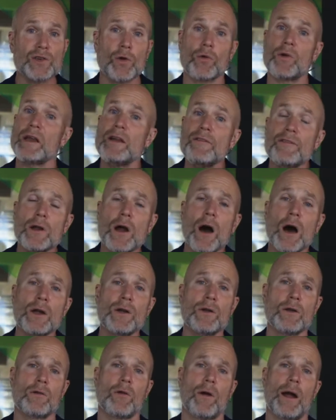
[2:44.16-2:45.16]
or even
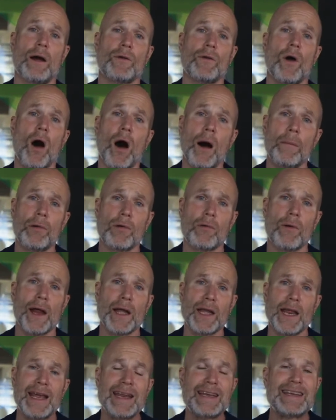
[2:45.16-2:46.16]
underground,
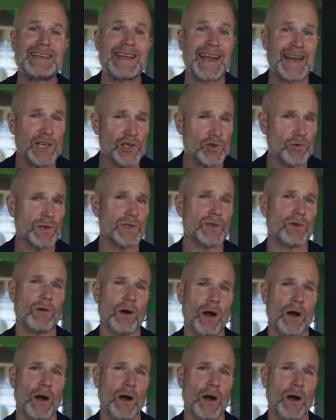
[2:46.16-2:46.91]
operate in dangerous or